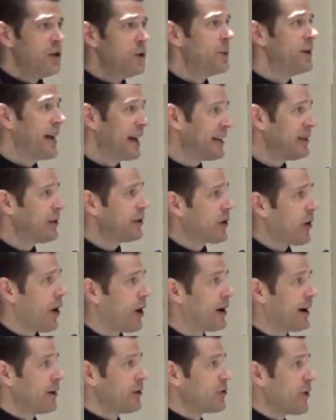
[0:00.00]
You get in your
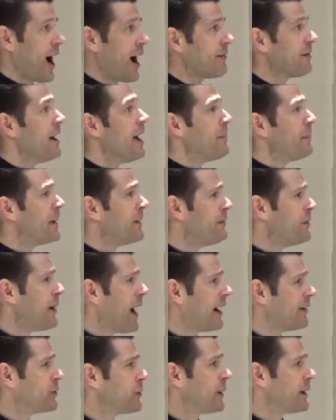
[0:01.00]
car and drive. But if you
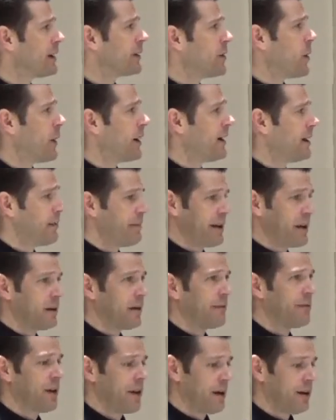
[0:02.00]
got to Illinois in the
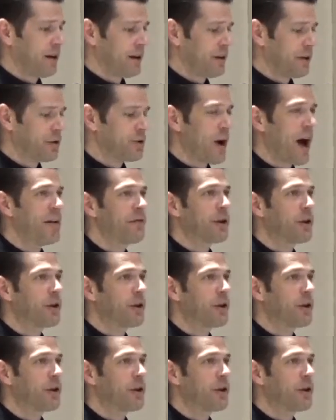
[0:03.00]
middle of the drive,